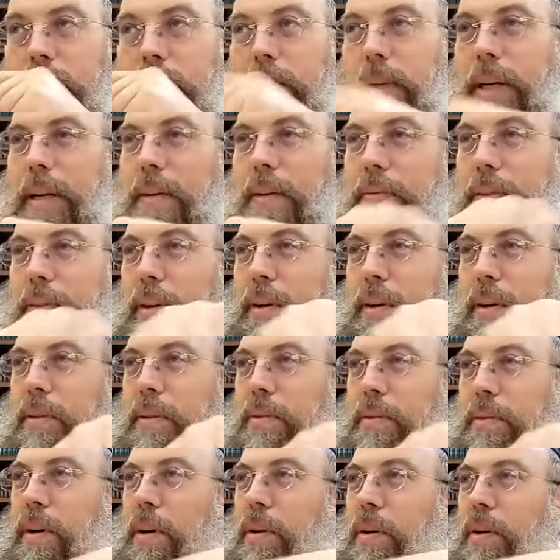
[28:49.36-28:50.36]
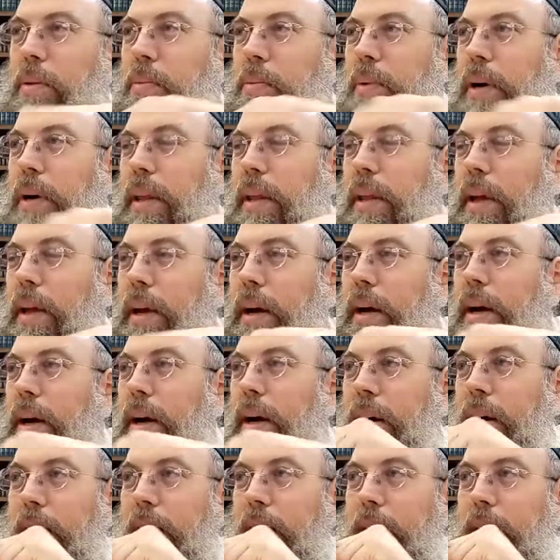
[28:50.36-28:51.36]
but if you don't know where they
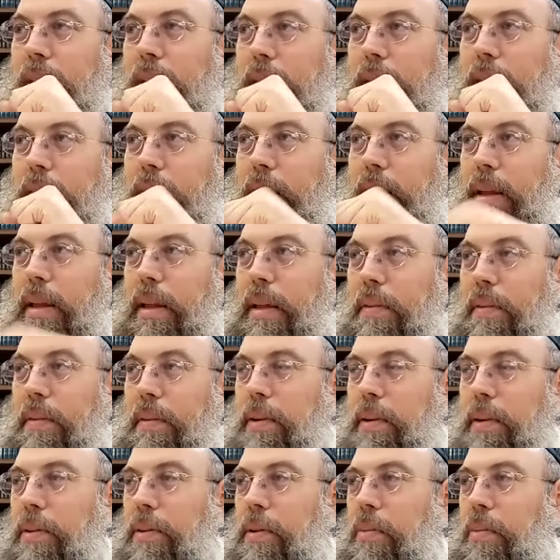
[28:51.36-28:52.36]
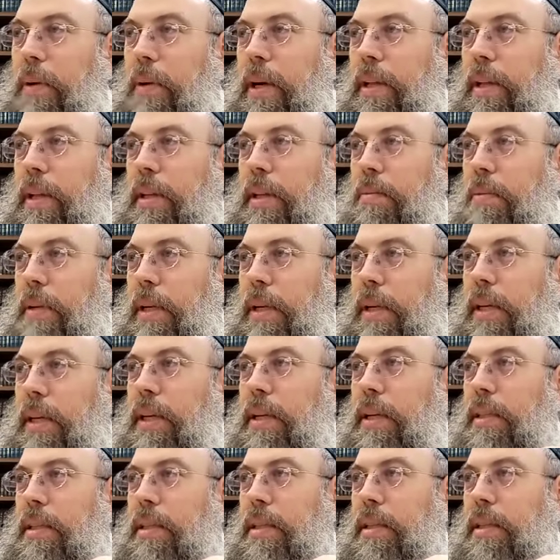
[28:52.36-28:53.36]
are, you don't know where this one
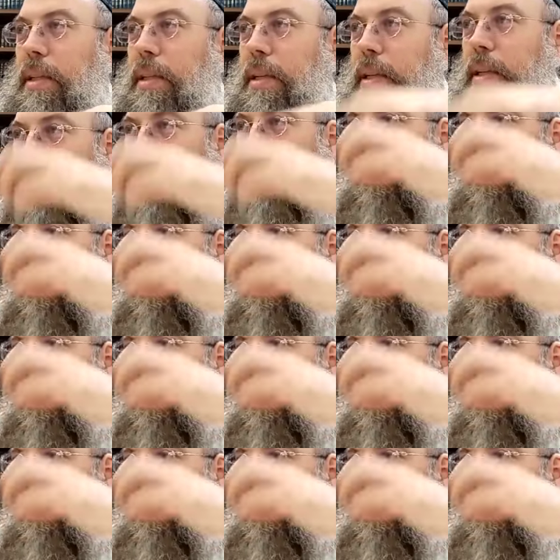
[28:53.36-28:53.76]
is, oh.